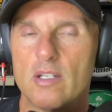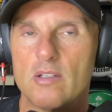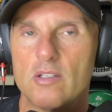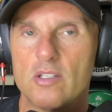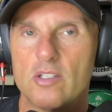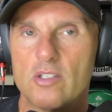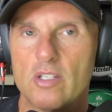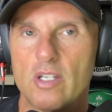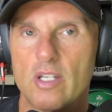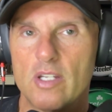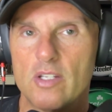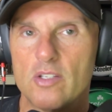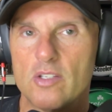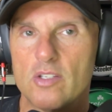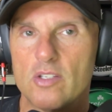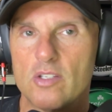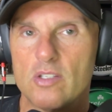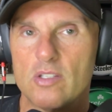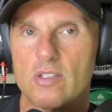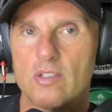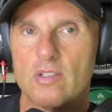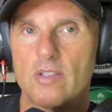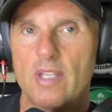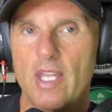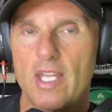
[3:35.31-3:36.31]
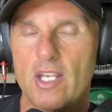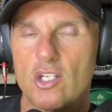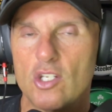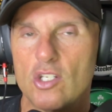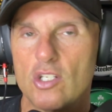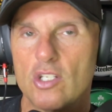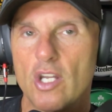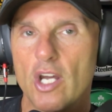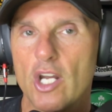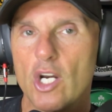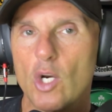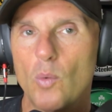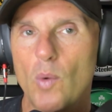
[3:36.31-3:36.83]
since they've
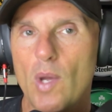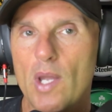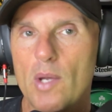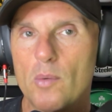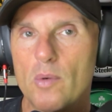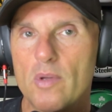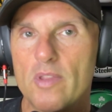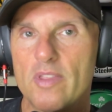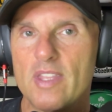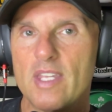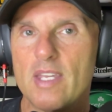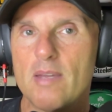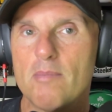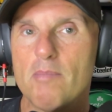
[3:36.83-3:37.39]
done away with the